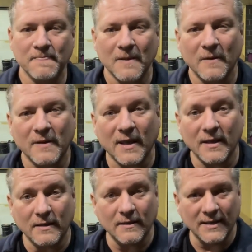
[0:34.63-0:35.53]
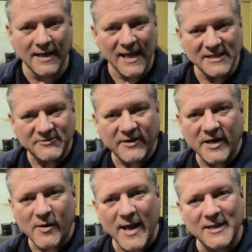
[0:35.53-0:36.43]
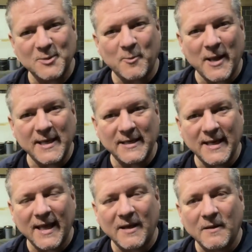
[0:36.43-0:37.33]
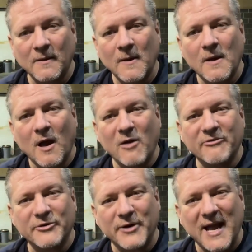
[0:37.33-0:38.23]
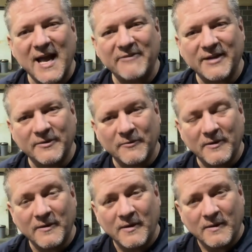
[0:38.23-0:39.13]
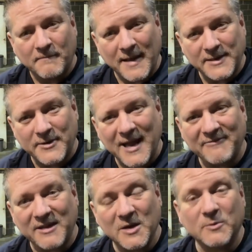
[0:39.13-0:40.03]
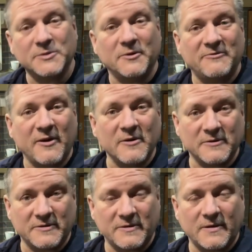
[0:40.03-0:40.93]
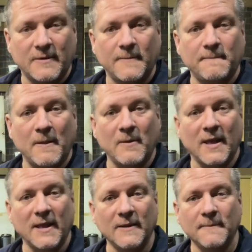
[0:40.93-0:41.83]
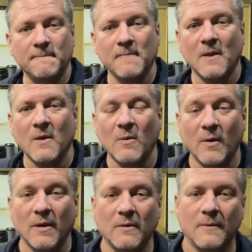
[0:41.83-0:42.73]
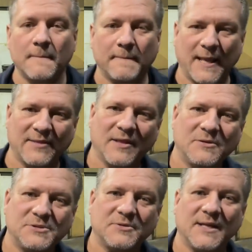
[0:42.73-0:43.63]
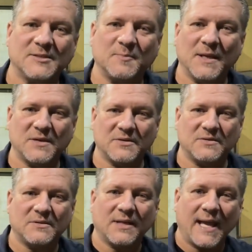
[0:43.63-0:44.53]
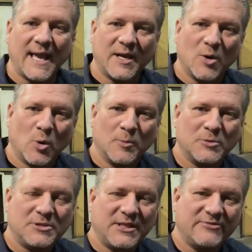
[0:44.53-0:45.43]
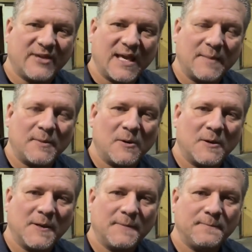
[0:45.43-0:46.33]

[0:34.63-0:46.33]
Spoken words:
okay? In the last video, I explained how overdrive and main drive gear was reversed, okay? Well, in those transmissions, it had a normal shift cap on it